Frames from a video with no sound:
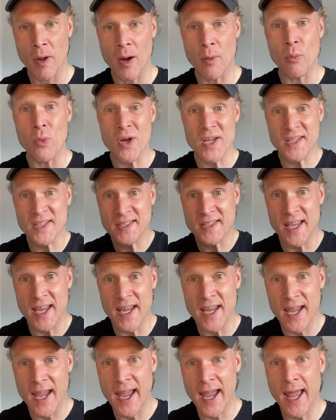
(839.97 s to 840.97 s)
and we
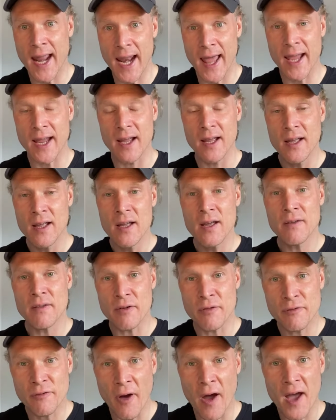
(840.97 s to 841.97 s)
seek healing, the
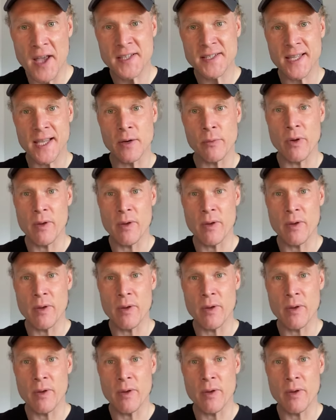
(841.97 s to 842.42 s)
first thing we